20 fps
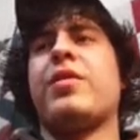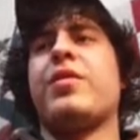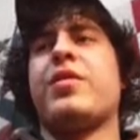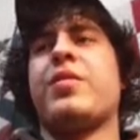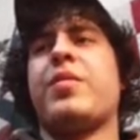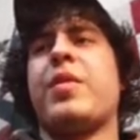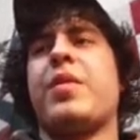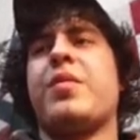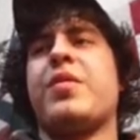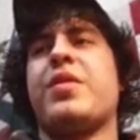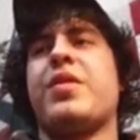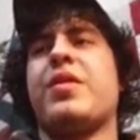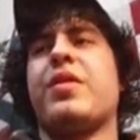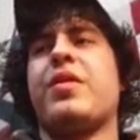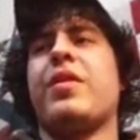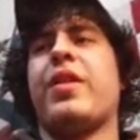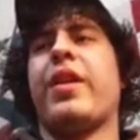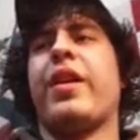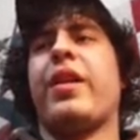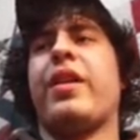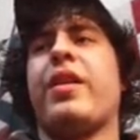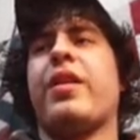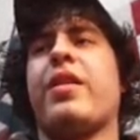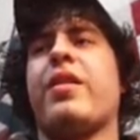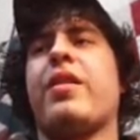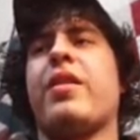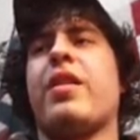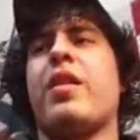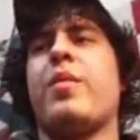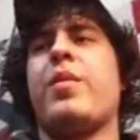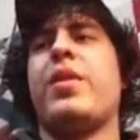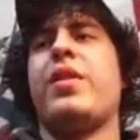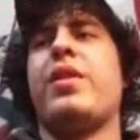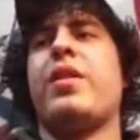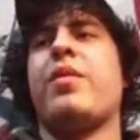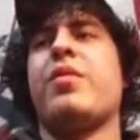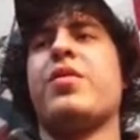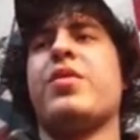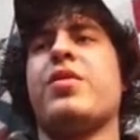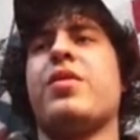and we was still like,
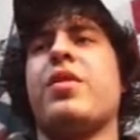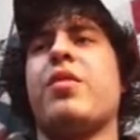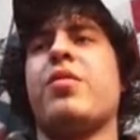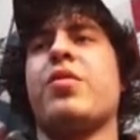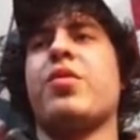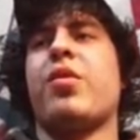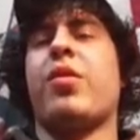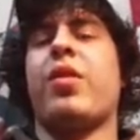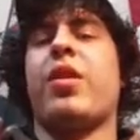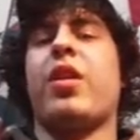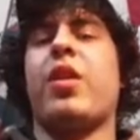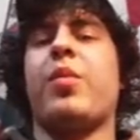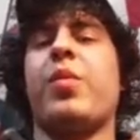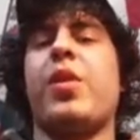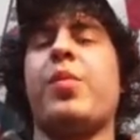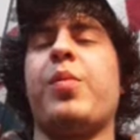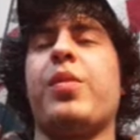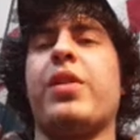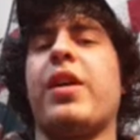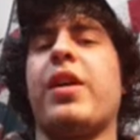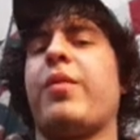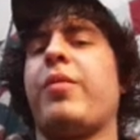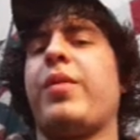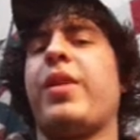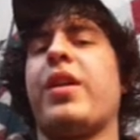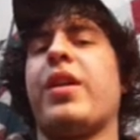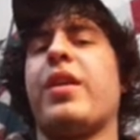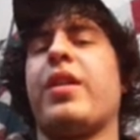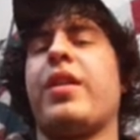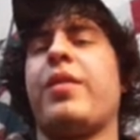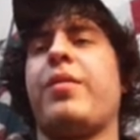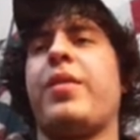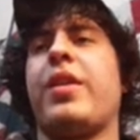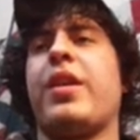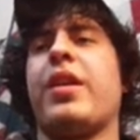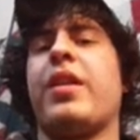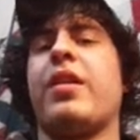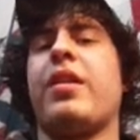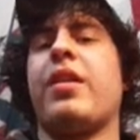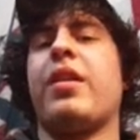they were starting to kick people out, and we kind
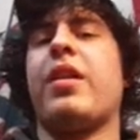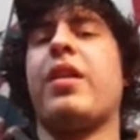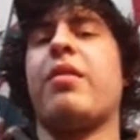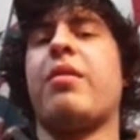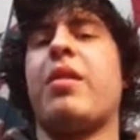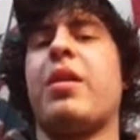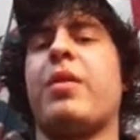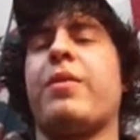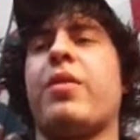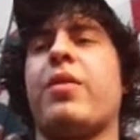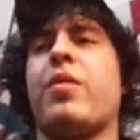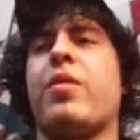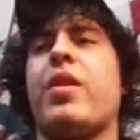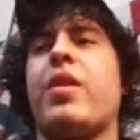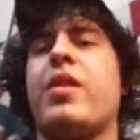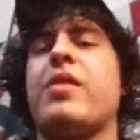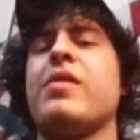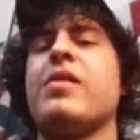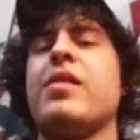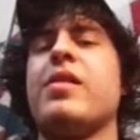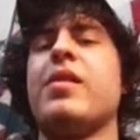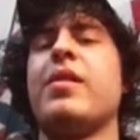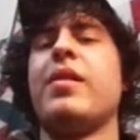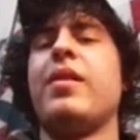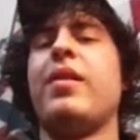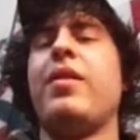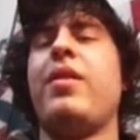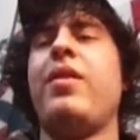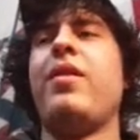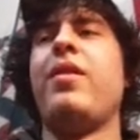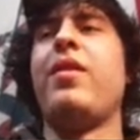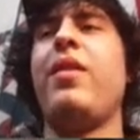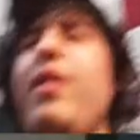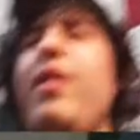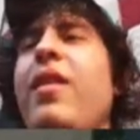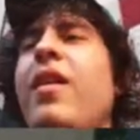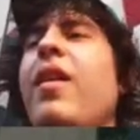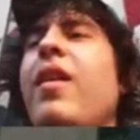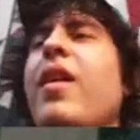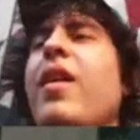of got around them for a while.
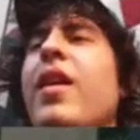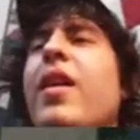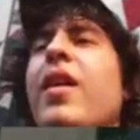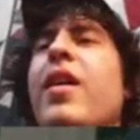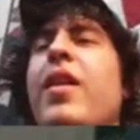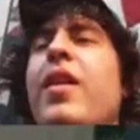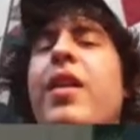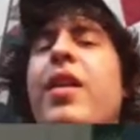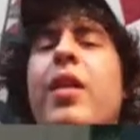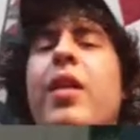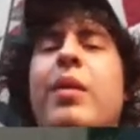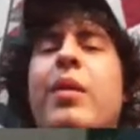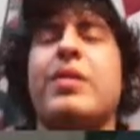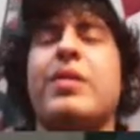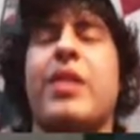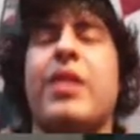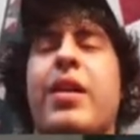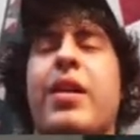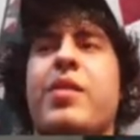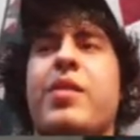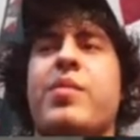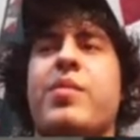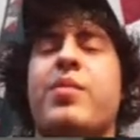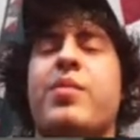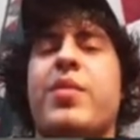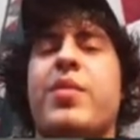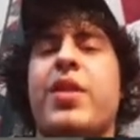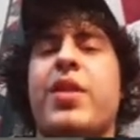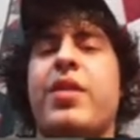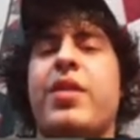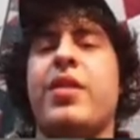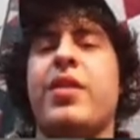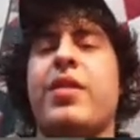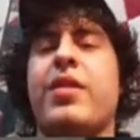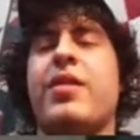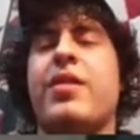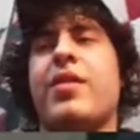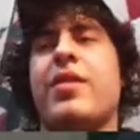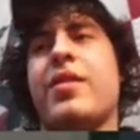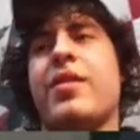We was hanging,
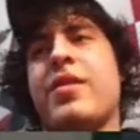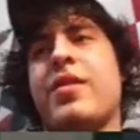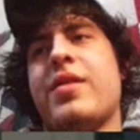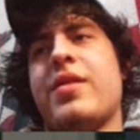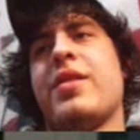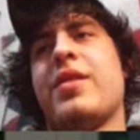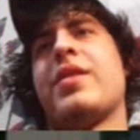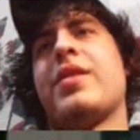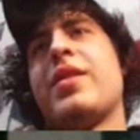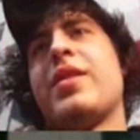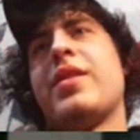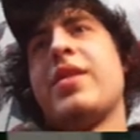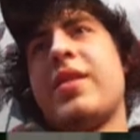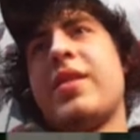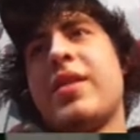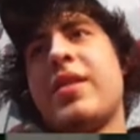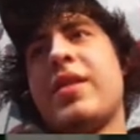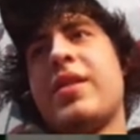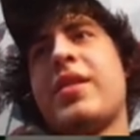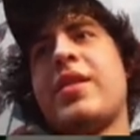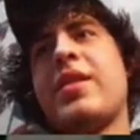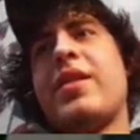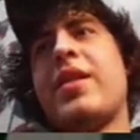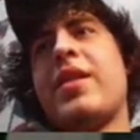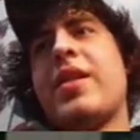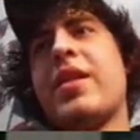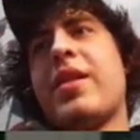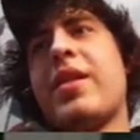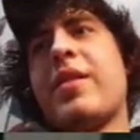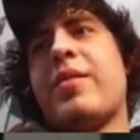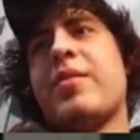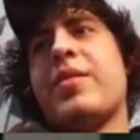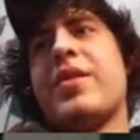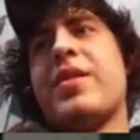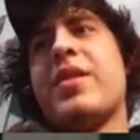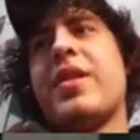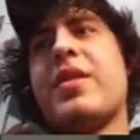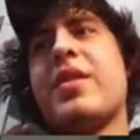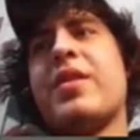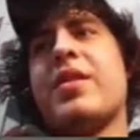but yeah,
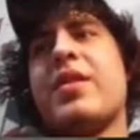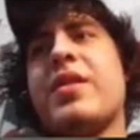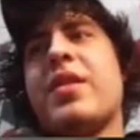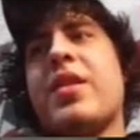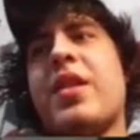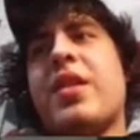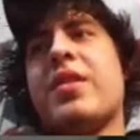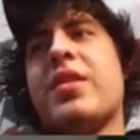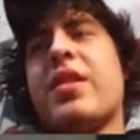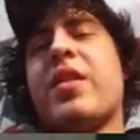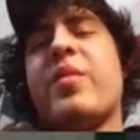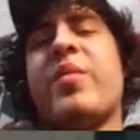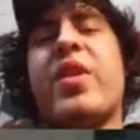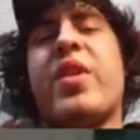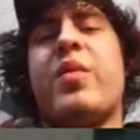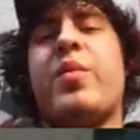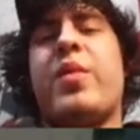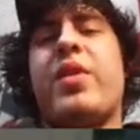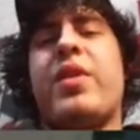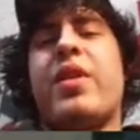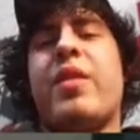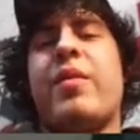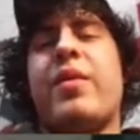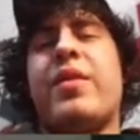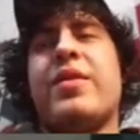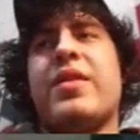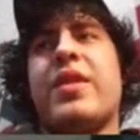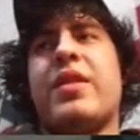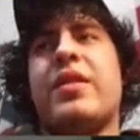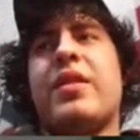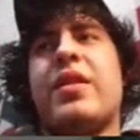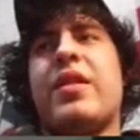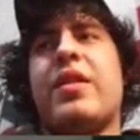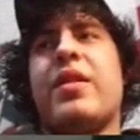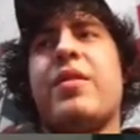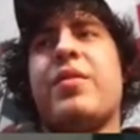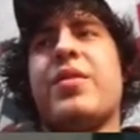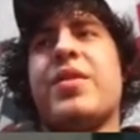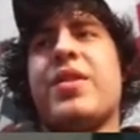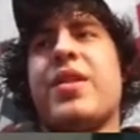that's gonna remind me that we was out there,
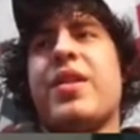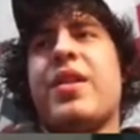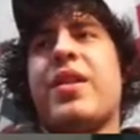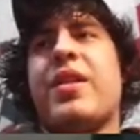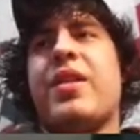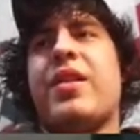and it was like,